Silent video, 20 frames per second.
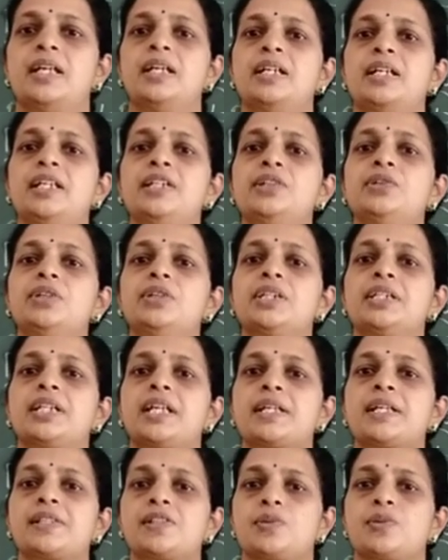In your
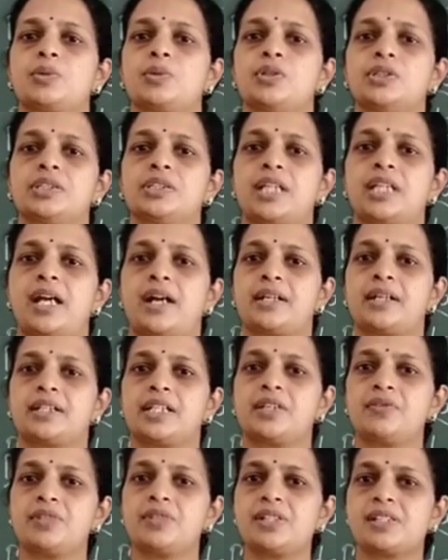textbook, they are
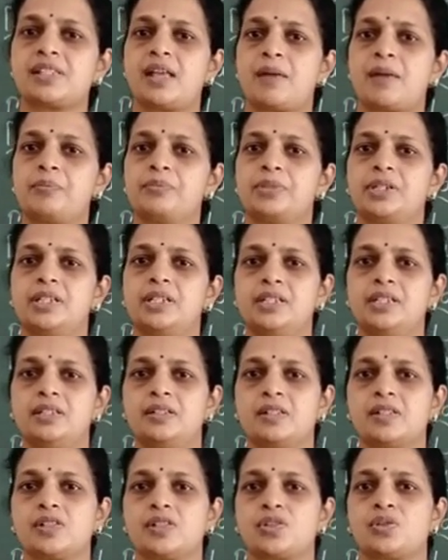given some
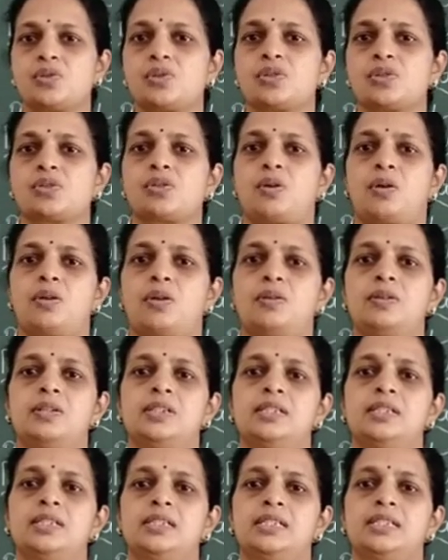riddles to
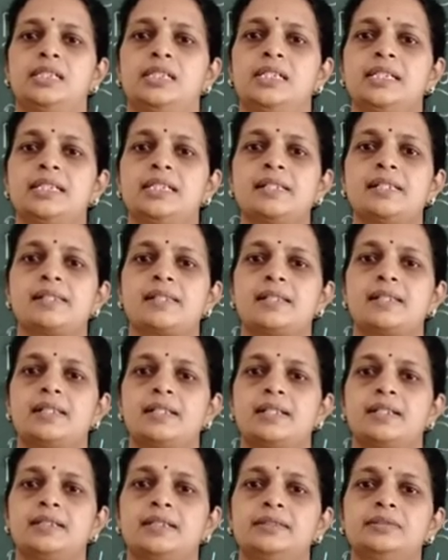solve. Let
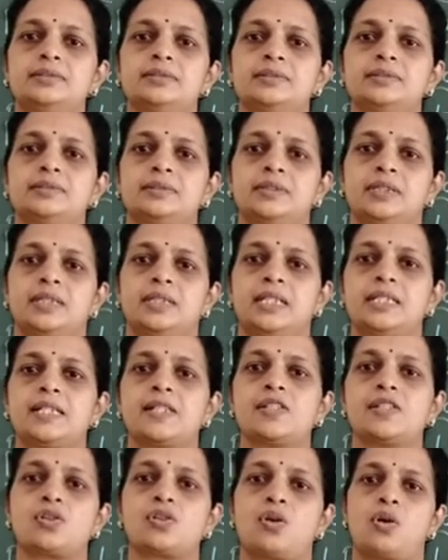
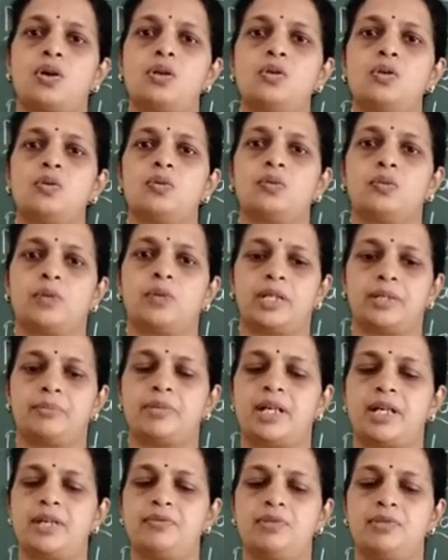us solve
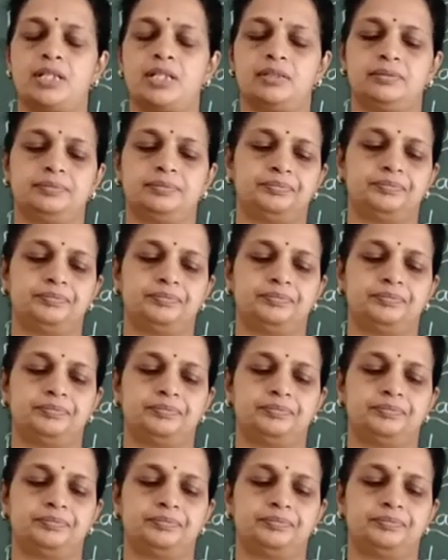one by one.